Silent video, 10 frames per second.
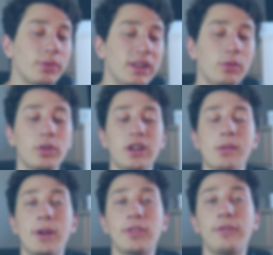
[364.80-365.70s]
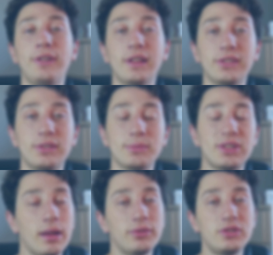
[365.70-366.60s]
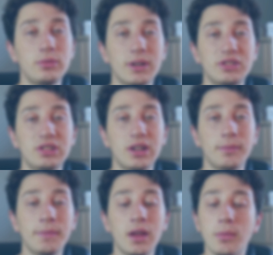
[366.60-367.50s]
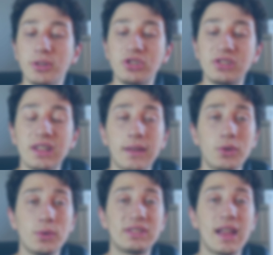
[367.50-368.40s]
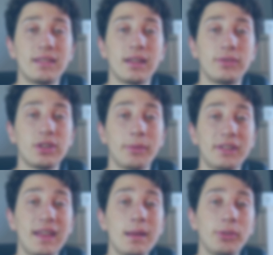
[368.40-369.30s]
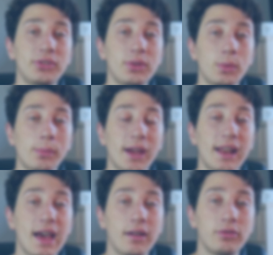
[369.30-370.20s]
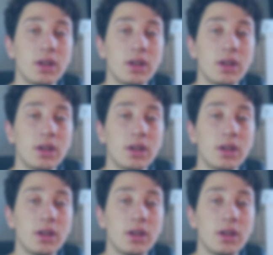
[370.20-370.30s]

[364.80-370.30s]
worry about the fields themselves too much here, but just to give you a sense of some of the tables that we might have,